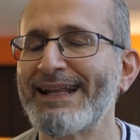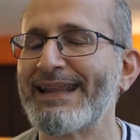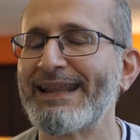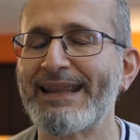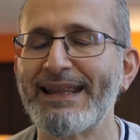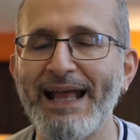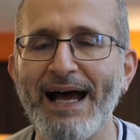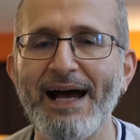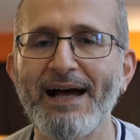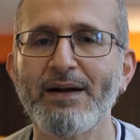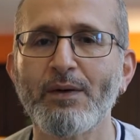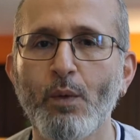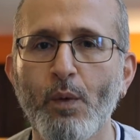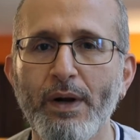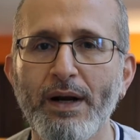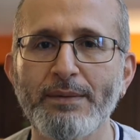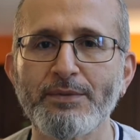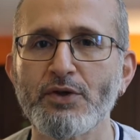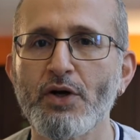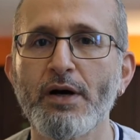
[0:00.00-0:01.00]
Not
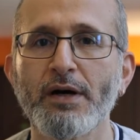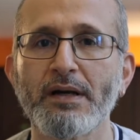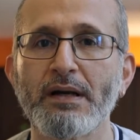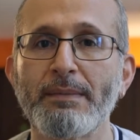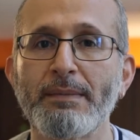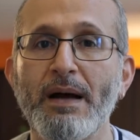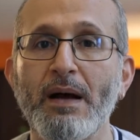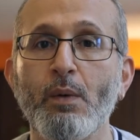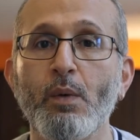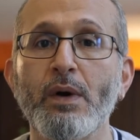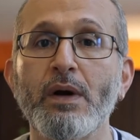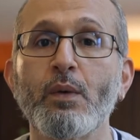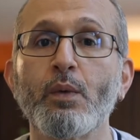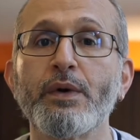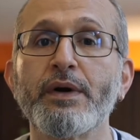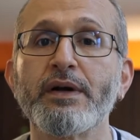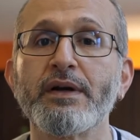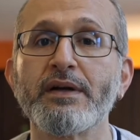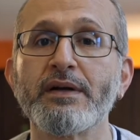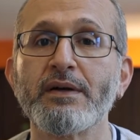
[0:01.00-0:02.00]
what I'm talking about
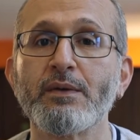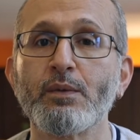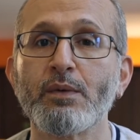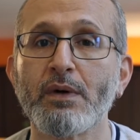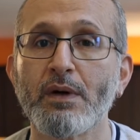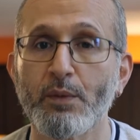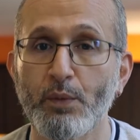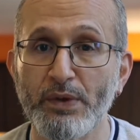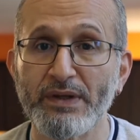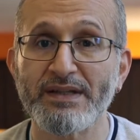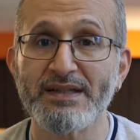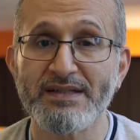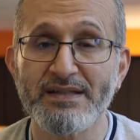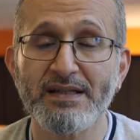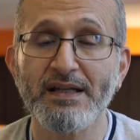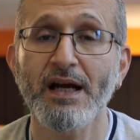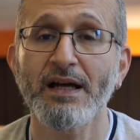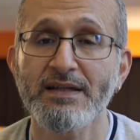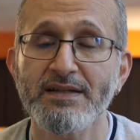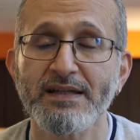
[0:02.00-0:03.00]
when we
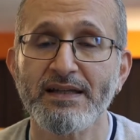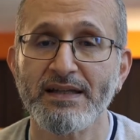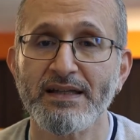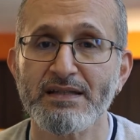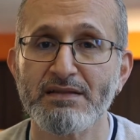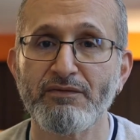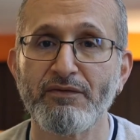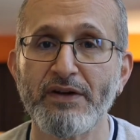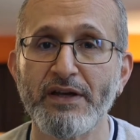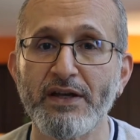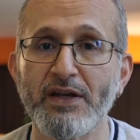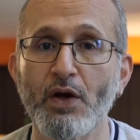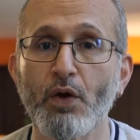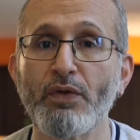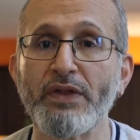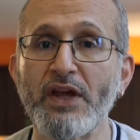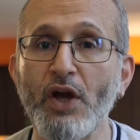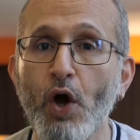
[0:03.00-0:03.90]
discuss in this video the